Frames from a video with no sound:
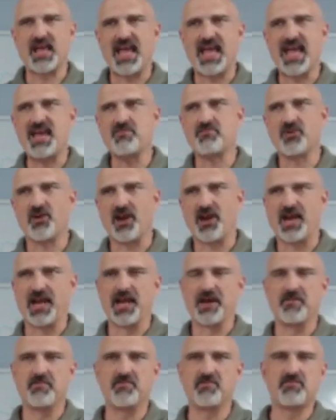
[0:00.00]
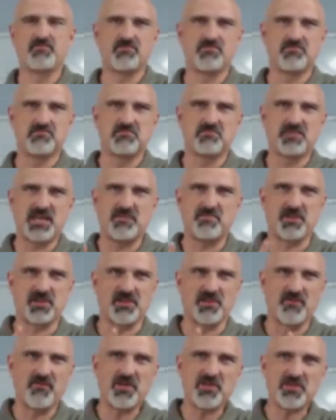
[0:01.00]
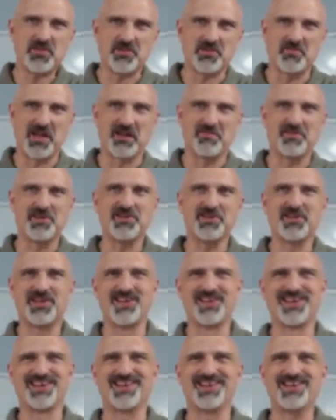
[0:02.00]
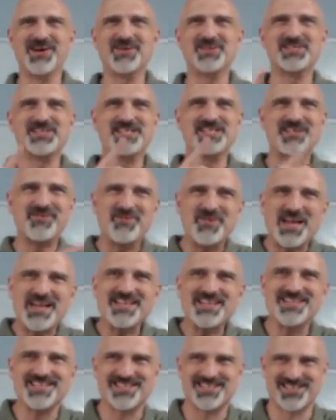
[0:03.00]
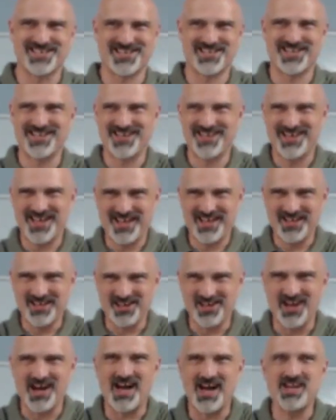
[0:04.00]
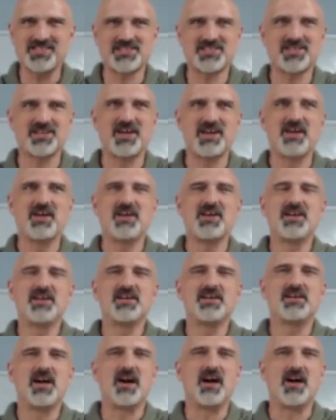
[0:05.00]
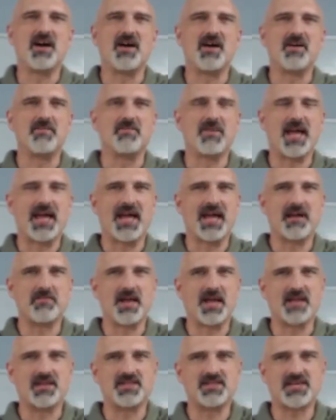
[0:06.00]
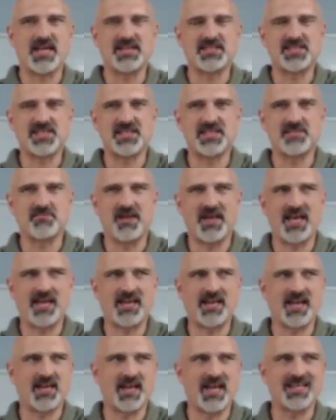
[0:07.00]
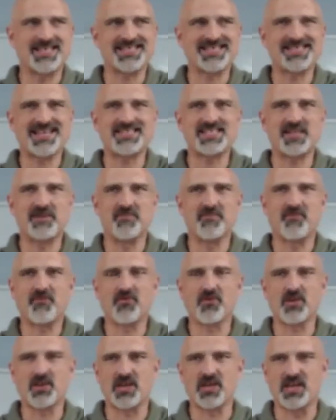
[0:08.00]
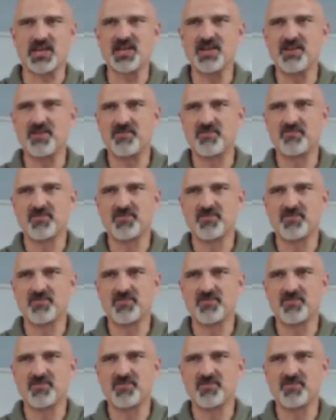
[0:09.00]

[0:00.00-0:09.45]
Abraham, keeping the fifth commandment, goes and defends Lot and takes his man and sets him free.